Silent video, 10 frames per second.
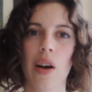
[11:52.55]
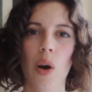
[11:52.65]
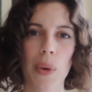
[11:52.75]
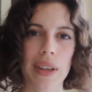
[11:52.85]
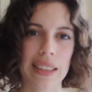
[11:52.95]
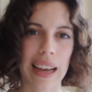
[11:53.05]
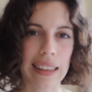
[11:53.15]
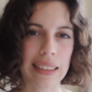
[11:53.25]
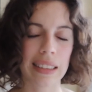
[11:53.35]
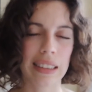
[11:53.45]
always
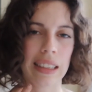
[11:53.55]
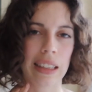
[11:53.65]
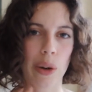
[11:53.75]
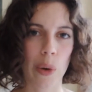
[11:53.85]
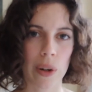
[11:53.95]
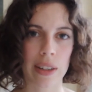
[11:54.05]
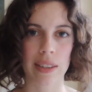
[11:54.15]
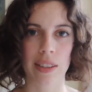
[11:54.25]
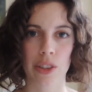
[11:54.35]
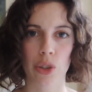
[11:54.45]
acting in
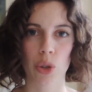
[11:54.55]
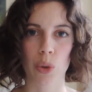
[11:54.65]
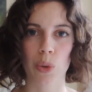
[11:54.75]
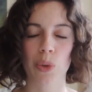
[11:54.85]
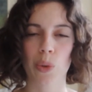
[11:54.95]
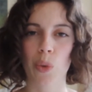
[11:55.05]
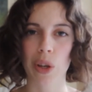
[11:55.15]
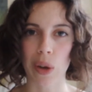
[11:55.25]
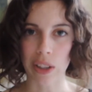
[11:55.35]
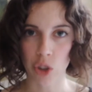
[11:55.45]
accordance to what
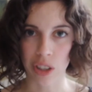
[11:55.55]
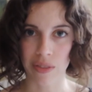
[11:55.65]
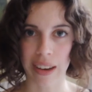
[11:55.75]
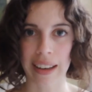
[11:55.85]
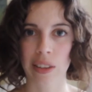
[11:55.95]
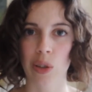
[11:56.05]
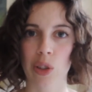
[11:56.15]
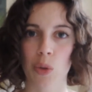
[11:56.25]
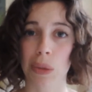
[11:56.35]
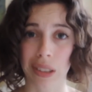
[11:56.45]
you actually value
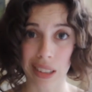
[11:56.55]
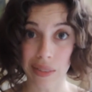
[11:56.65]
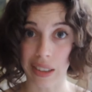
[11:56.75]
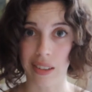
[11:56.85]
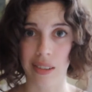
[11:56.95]
and you believe in.